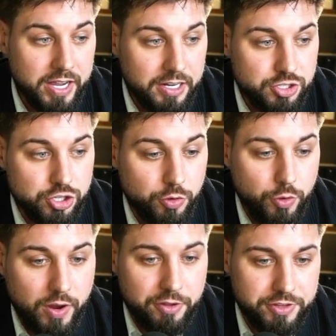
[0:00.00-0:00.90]
I'll show
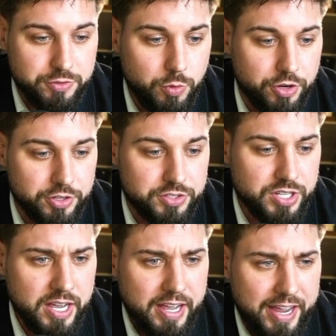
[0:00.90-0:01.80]
you how this works.
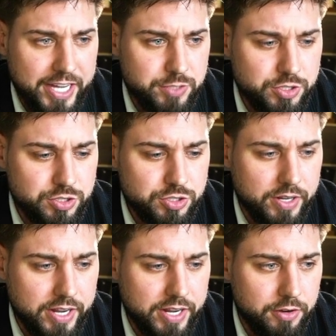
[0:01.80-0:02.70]
As we scroll
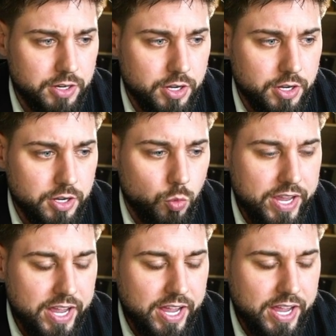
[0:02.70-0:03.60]
down, we
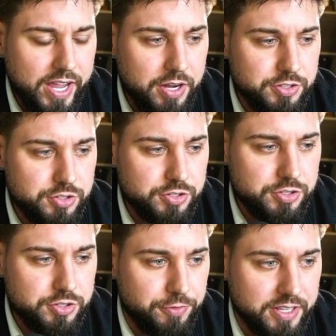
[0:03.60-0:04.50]
have a bunch of
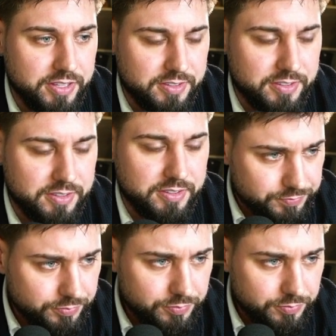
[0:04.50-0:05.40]
different
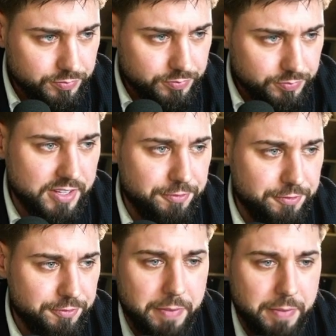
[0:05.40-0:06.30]

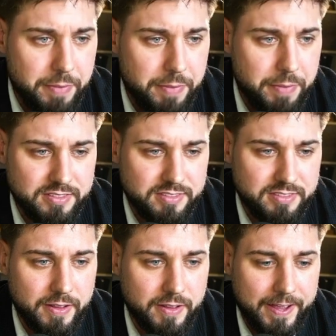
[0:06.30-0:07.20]
baskets
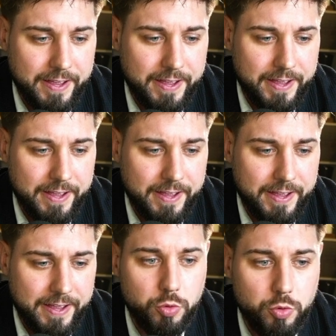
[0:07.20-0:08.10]
of
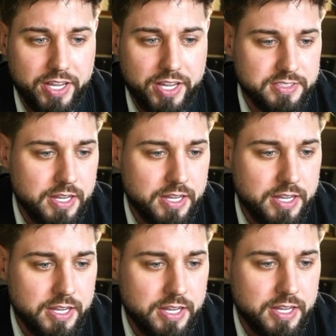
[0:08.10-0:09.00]
tokens.
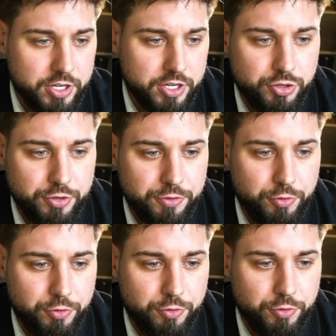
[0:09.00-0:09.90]
I'm going to show you,
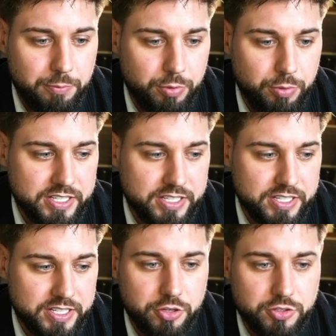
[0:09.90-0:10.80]
for example, the
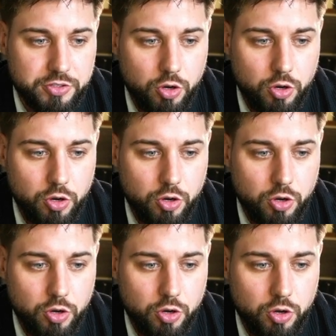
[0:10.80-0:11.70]
smart
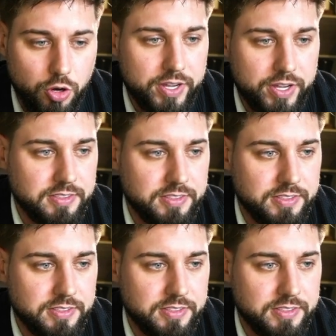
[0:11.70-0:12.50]
contract tokens.